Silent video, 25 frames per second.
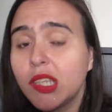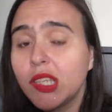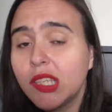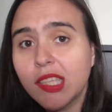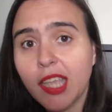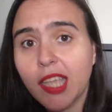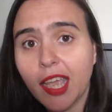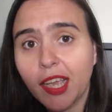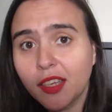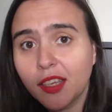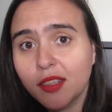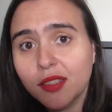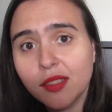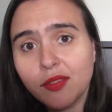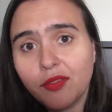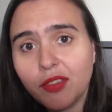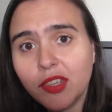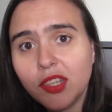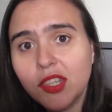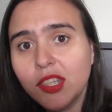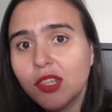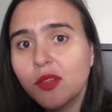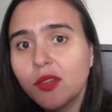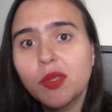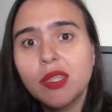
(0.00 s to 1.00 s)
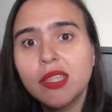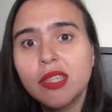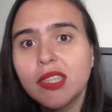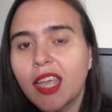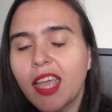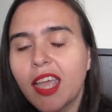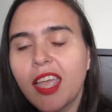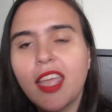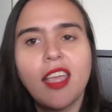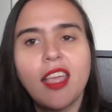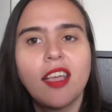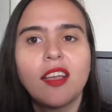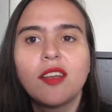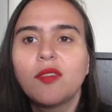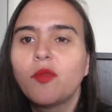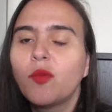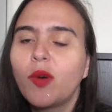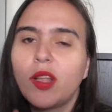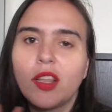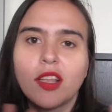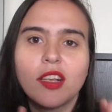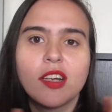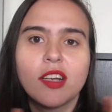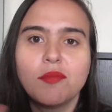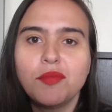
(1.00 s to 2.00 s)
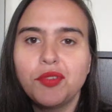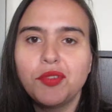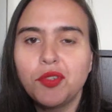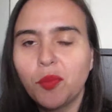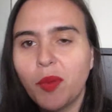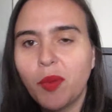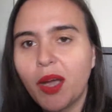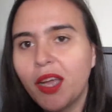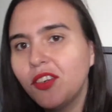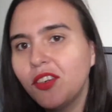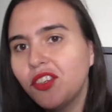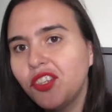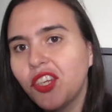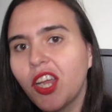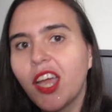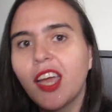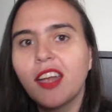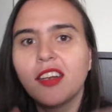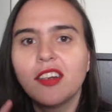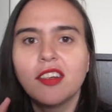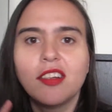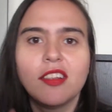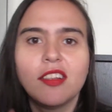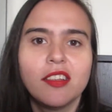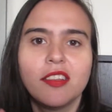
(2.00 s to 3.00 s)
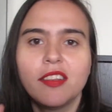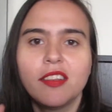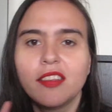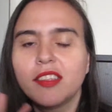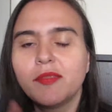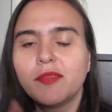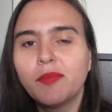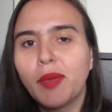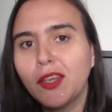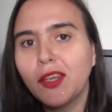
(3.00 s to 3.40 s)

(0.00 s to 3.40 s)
seconds video saying welcome to my channel,